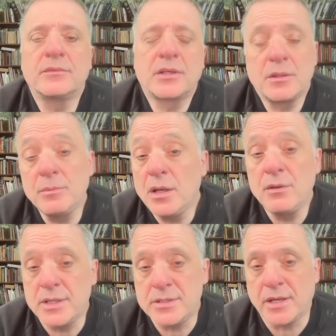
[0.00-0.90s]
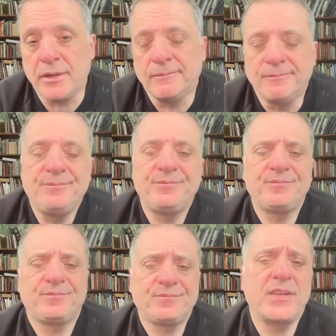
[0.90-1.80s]
community.
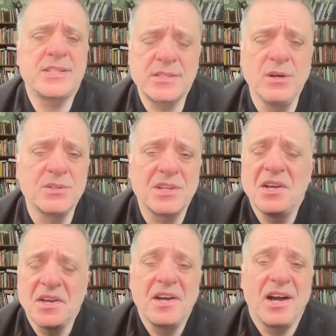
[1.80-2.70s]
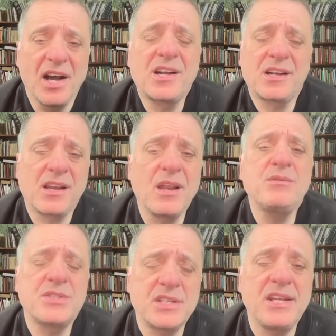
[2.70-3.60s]
It's not a
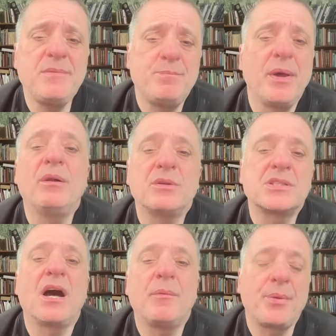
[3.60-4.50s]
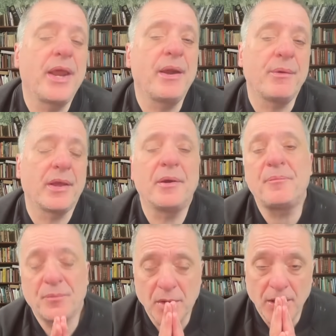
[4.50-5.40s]
closely built-up area
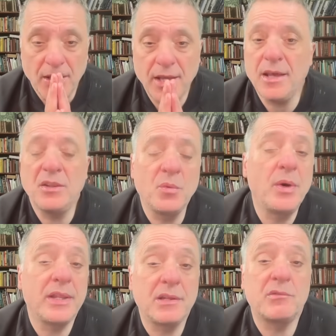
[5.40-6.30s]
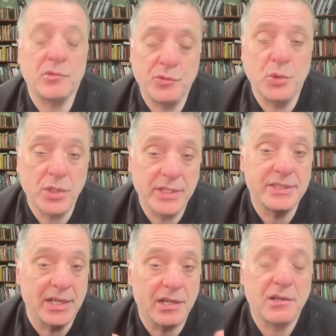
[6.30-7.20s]
in the way that
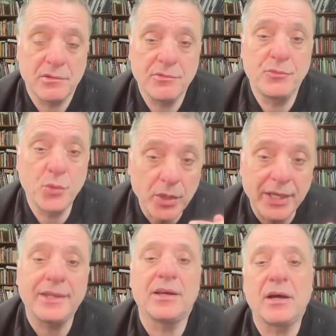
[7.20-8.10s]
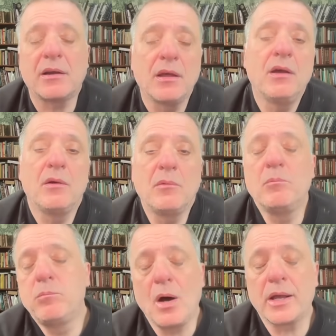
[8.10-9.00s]
Vuglidar,
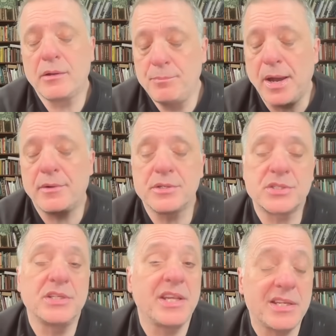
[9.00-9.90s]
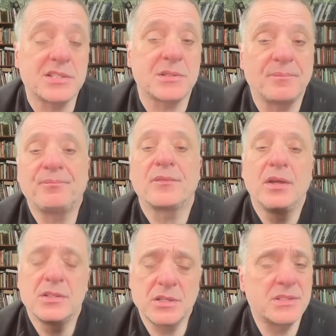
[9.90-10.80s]
by comparison, is.
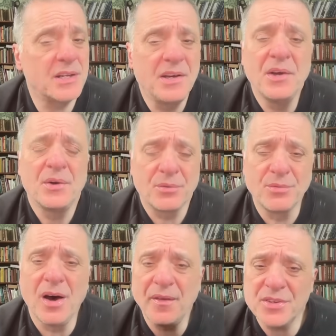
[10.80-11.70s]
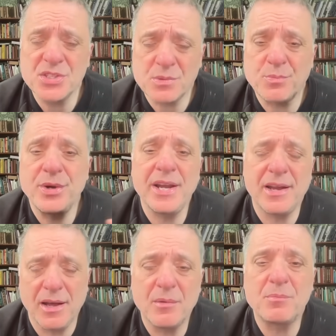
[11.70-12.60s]
So it's a rather
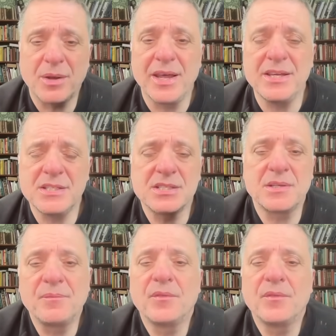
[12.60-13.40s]
spread-out place,